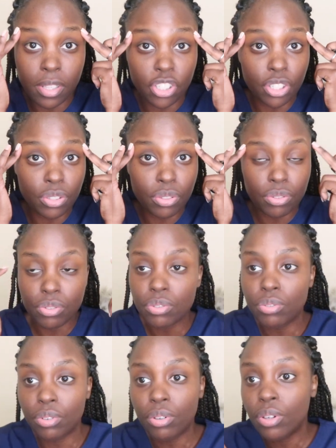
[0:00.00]
are just
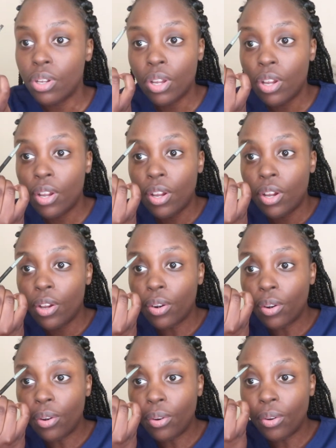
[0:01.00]

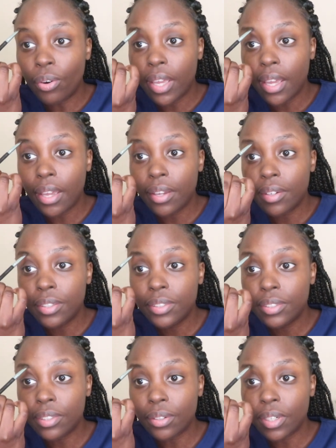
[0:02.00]
not it,
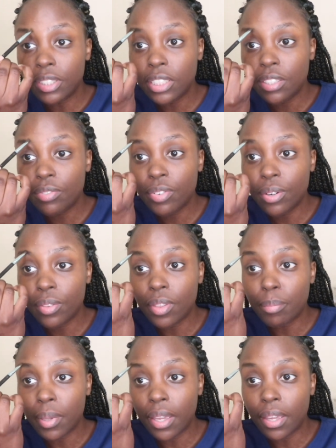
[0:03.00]
so I just fill
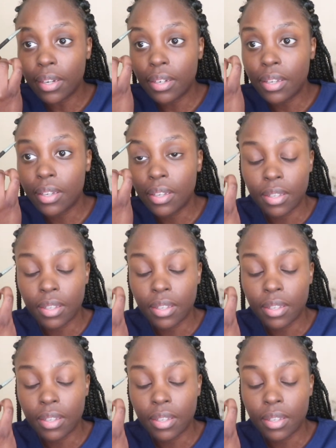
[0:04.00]
them in.